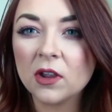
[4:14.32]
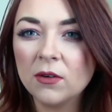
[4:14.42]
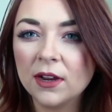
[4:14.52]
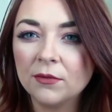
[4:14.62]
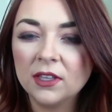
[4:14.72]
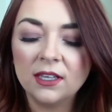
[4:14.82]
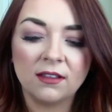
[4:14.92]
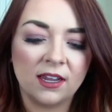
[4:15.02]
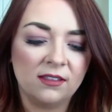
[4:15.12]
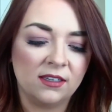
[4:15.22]
oh, I really
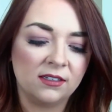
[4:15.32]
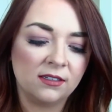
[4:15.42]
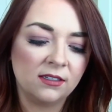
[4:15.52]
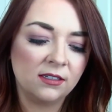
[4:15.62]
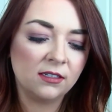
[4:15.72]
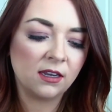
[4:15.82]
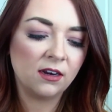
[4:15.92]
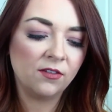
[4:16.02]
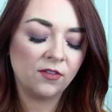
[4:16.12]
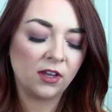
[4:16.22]
like this. This is
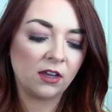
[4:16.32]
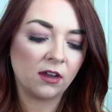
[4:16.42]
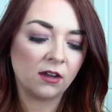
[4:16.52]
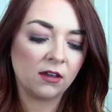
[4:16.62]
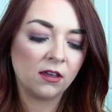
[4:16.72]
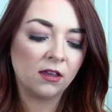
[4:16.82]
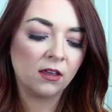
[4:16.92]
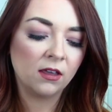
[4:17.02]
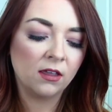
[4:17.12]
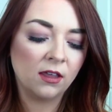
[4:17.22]
kind of like a,
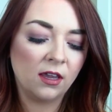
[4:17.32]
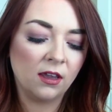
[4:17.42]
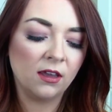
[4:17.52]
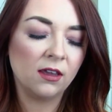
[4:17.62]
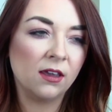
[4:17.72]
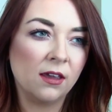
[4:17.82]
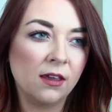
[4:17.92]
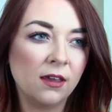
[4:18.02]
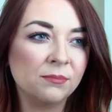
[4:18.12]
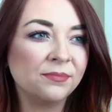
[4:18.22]
like
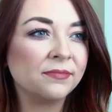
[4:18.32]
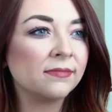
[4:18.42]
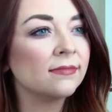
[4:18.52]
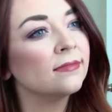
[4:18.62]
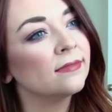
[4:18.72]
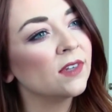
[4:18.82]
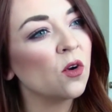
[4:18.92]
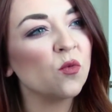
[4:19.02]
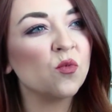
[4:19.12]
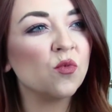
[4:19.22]
a
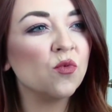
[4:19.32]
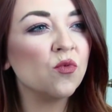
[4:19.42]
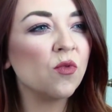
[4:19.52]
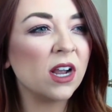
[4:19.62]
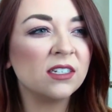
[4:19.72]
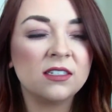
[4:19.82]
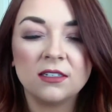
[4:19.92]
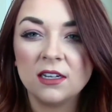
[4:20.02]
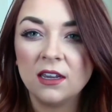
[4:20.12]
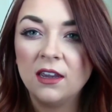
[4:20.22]

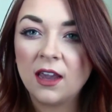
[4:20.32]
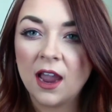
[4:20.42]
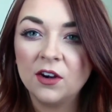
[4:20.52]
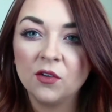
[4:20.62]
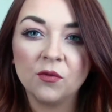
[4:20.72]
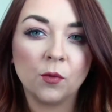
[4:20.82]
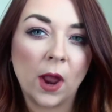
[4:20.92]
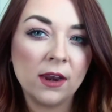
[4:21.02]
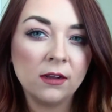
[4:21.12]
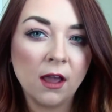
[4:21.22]
rusty kind of
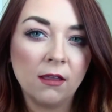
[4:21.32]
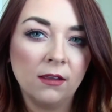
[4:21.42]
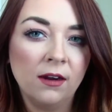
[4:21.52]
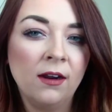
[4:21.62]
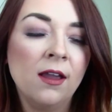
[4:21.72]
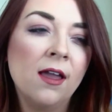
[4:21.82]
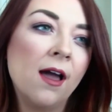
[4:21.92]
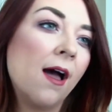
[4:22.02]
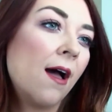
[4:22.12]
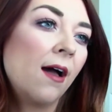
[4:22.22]
red color.
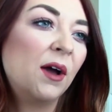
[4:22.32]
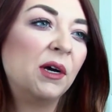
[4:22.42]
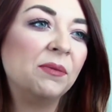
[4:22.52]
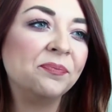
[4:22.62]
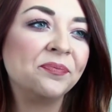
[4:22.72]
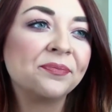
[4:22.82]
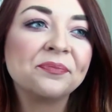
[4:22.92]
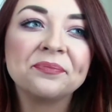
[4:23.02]
Um,